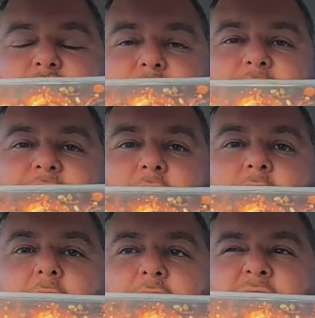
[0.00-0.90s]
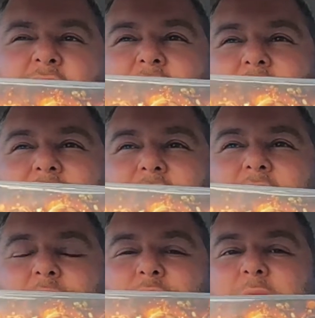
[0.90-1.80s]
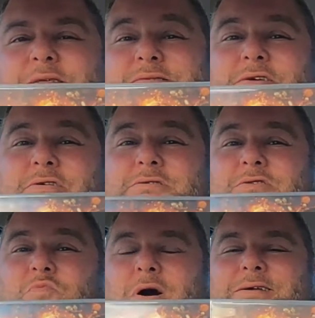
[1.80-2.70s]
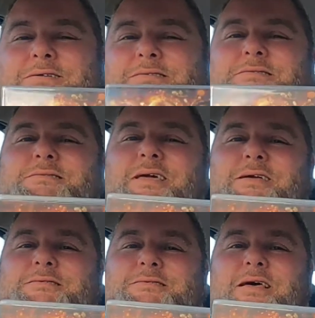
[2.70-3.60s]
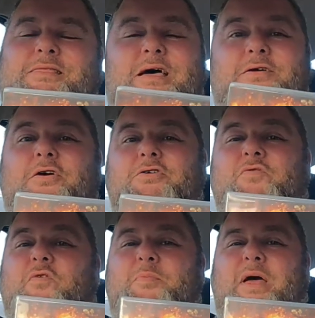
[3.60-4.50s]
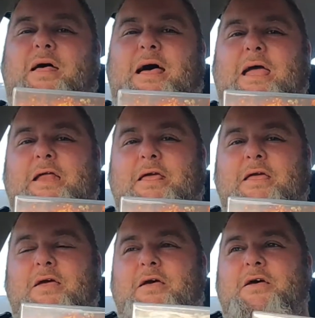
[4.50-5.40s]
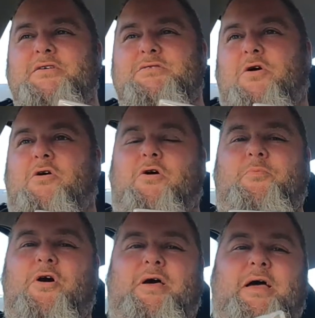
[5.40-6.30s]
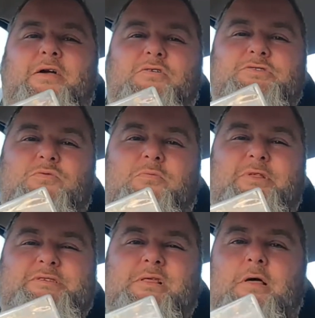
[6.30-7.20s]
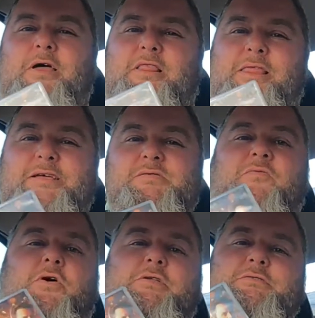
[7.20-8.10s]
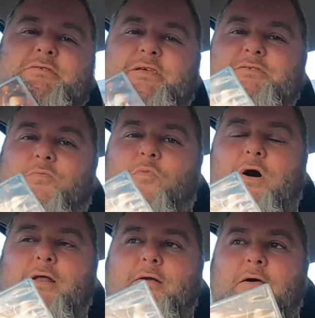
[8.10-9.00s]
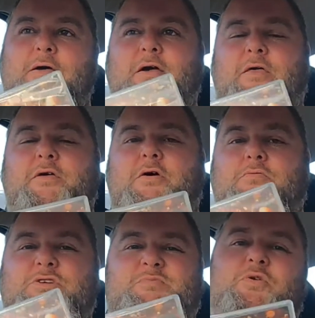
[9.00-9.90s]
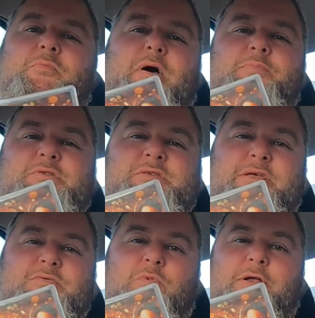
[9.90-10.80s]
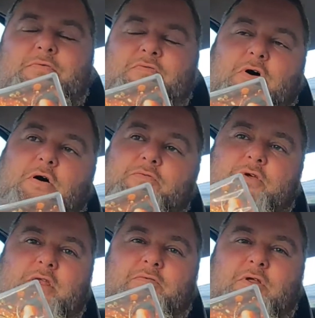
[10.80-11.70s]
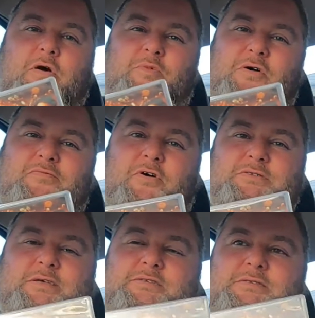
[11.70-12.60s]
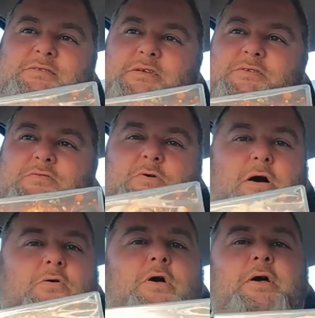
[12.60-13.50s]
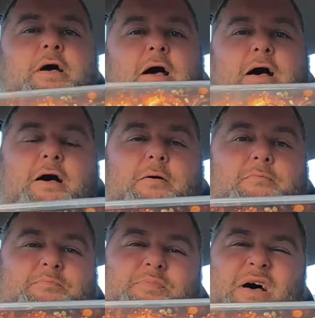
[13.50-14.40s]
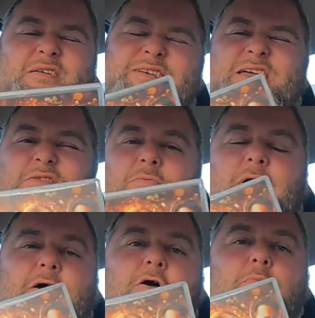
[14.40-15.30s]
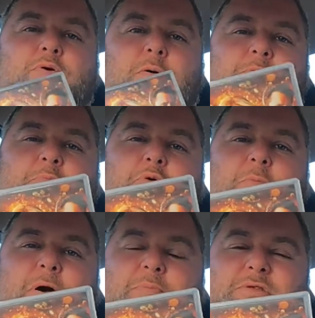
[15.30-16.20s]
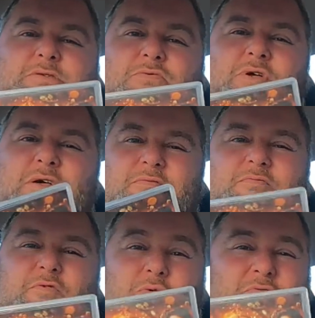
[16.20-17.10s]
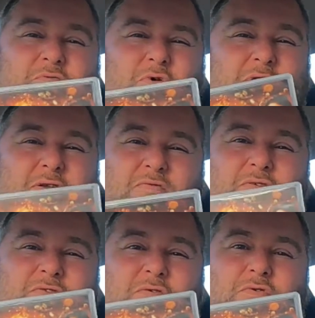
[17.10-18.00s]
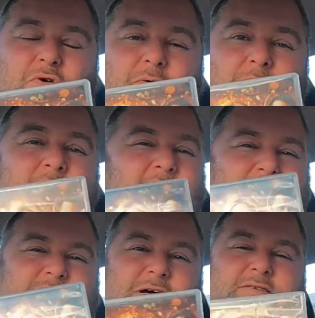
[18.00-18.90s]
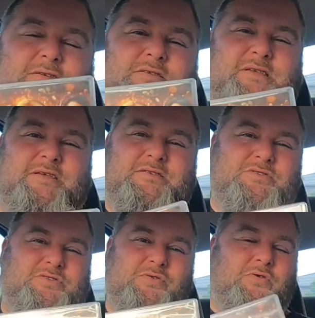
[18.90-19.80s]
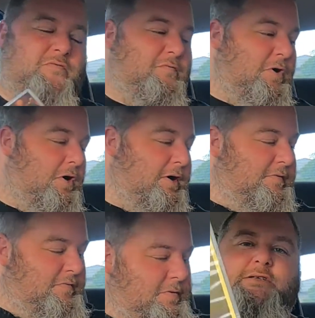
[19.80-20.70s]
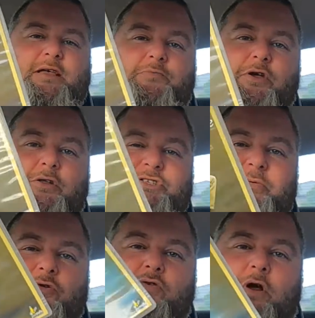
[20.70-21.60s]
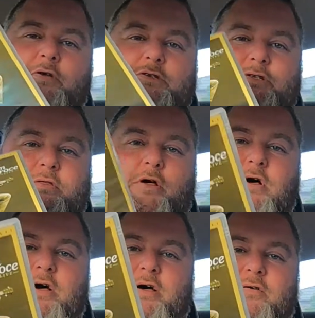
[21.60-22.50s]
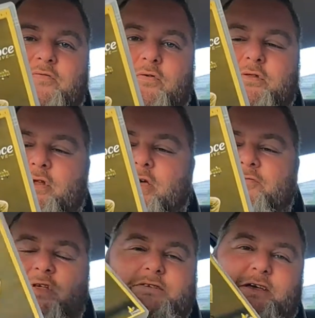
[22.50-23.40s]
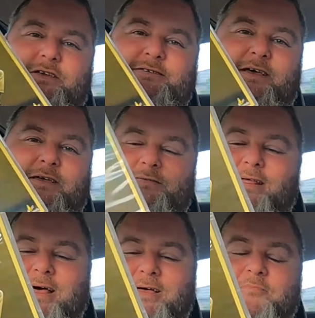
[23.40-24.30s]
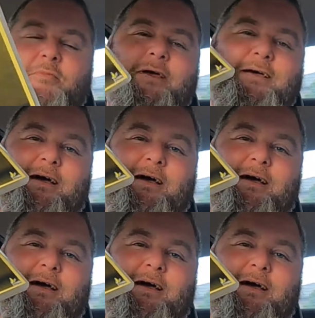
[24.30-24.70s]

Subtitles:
2 to 5. The complete series is 1 to 6, and that goes for about 80. So I might hang on to them until I at least find season 1, and then I'll just put them up as season 1 to 5, or you never know, I might find season 6 as well. But either way, I could probably put them up and still get 40 to 50 for them Justice season 2 to 5. Next up, we got Jim Croce live. I don't know if that's how you say his name.